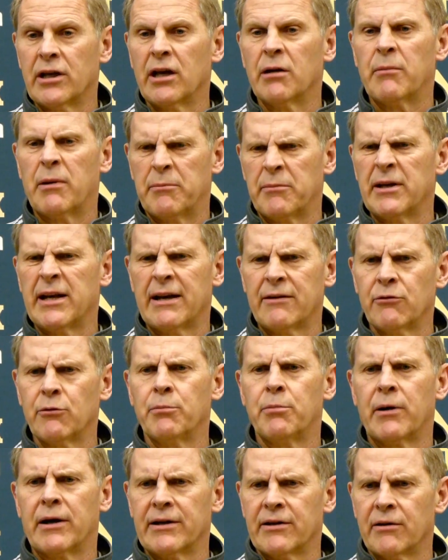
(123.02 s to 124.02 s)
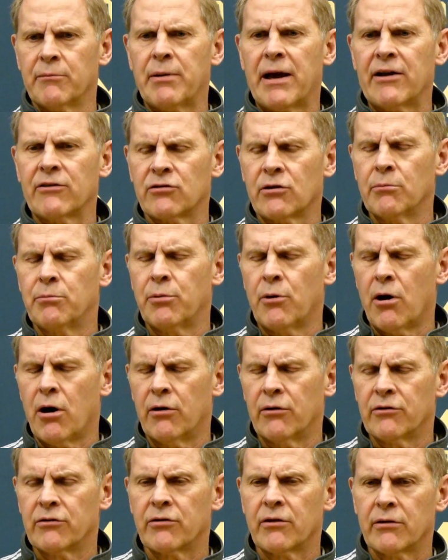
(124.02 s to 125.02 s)
him. I mean, everybody. The
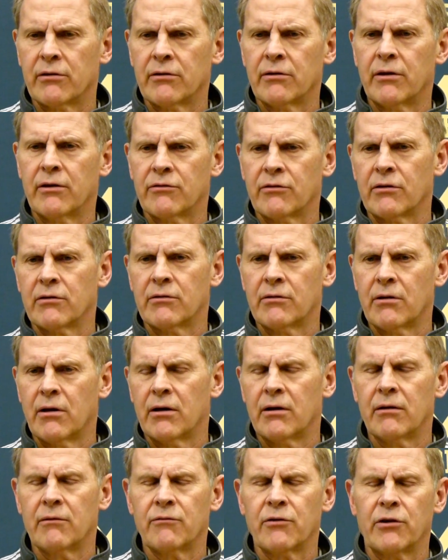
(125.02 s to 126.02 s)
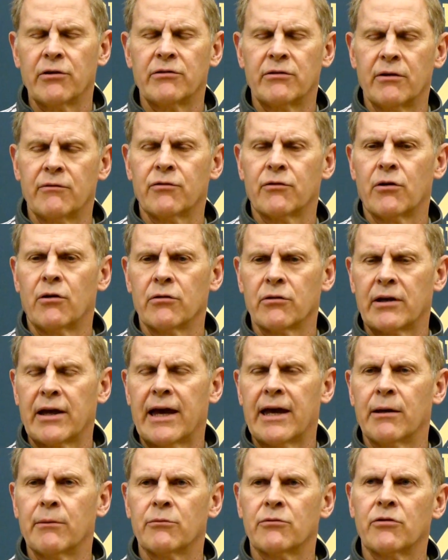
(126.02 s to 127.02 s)
basketball is a very difficult
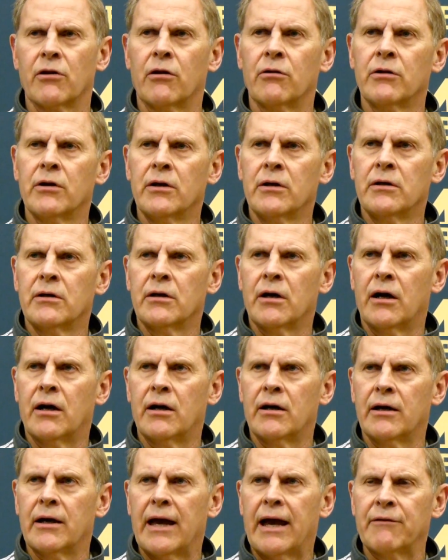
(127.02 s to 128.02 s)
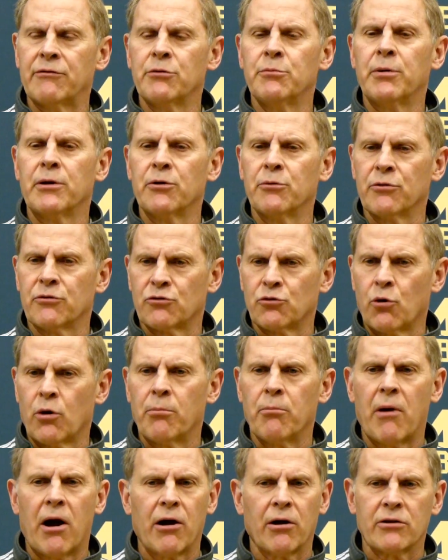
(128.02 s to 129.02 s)
game, so everybody was
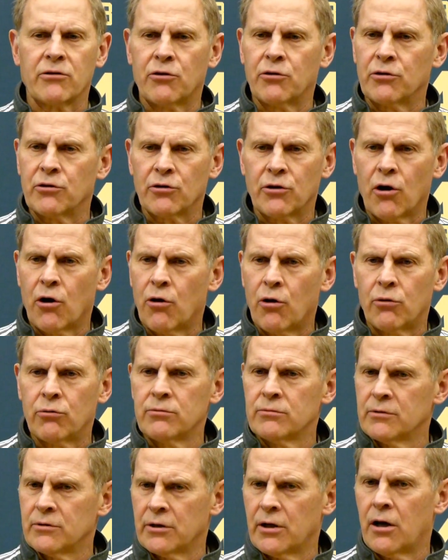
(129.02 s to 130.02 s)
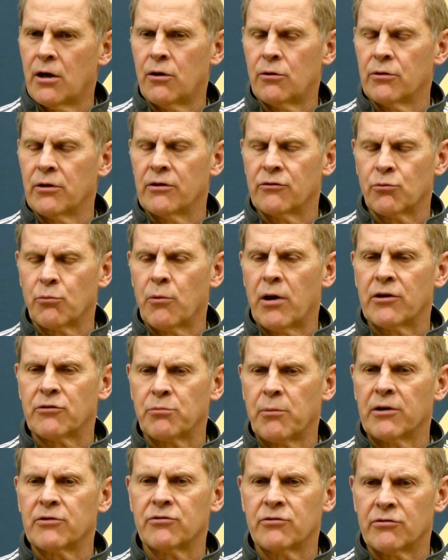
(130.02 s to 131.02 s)
sore. Mark couldn't go, as
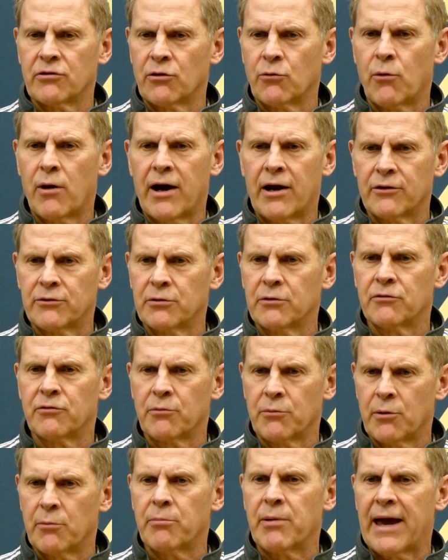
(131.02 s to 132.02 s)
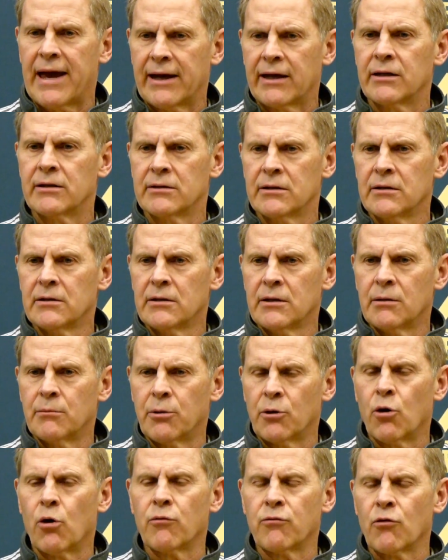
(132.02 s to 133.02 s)
much as he wanted to from the banging.
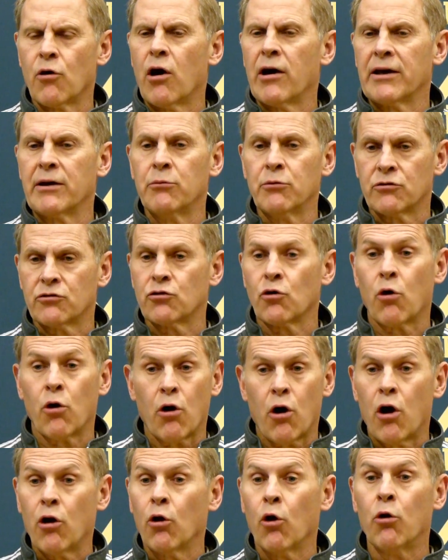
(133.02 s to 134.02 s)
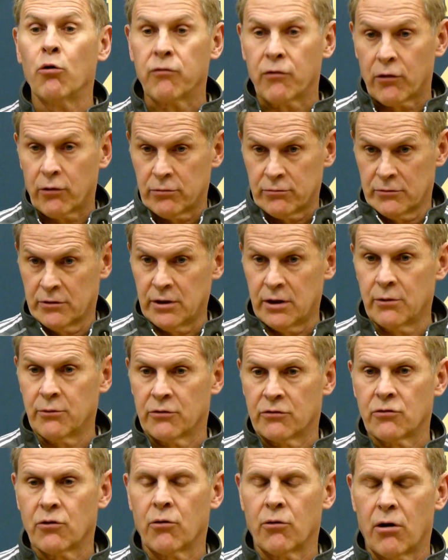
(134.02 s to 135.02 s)
But overall, he was sore all over. Okay. He
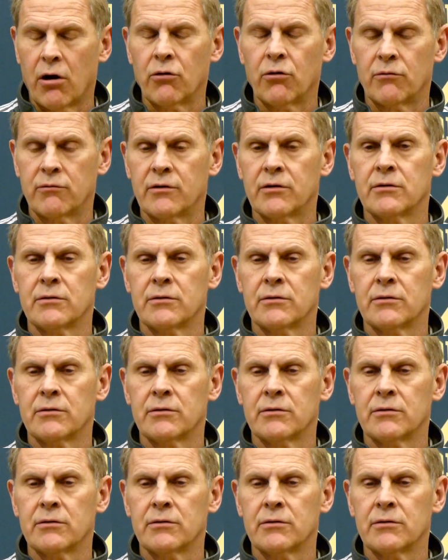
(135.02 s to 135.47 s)
was sore all over.